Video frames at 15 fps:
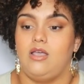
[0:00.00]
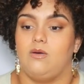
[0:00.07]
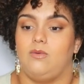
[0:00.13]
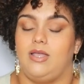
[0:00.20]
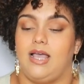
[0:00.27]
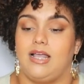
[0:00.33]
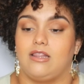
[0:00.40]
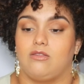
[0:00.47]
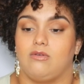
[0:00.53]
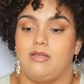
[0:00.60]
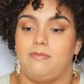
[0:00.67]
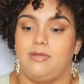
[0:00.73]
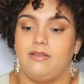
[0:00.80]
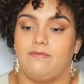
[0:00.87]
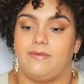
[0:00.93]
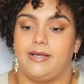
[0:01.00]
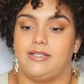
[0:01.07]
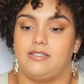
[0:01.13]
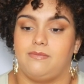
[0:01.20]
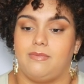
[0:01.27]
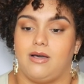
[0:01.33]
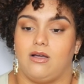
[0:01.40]
We had three big
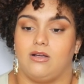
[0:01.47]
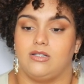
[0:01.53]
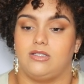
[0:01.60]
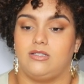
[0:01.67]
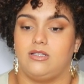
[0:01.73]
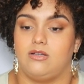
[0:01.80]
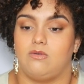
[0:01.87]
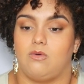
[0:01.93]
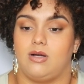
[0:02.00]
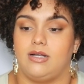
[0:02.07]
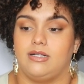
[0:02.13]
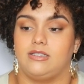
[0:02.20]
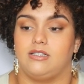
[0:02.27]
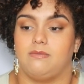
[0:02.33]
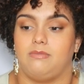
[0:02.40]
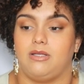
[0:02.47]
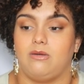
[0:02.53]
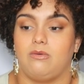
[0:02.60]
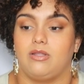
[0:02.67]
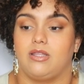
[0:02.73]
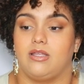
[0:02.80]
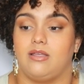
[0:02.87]
fights about her still wanting to be
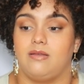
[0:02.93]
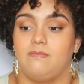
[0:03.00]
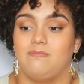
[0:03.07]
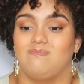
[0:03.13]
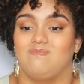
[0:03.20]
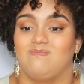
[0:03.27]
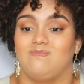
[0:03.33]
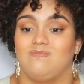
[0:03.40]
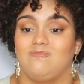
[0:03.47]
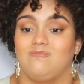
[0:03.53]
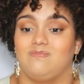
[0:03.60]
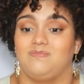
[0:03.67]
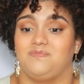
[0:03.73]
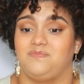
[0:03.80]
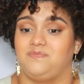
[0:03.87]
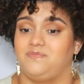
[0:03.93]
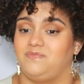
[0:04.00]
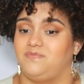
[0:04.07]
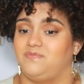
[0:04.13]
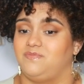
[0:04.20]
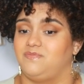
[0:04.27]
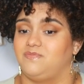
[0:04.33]
with him.
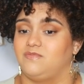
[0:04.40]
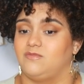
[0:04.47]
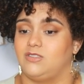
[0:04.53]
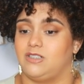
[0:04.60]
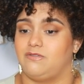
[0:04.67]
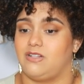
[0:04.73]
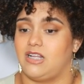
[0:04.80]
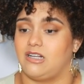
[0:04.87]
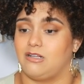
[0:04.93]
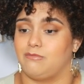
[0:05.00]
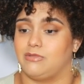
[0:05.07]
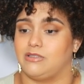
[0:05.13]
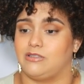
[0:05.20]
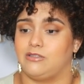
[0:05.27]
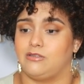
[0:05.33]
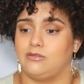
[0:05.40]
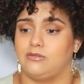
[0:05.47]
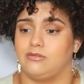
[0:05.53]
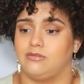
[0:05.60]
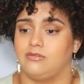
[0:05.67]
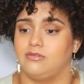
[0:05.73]
Mm, red flag number two.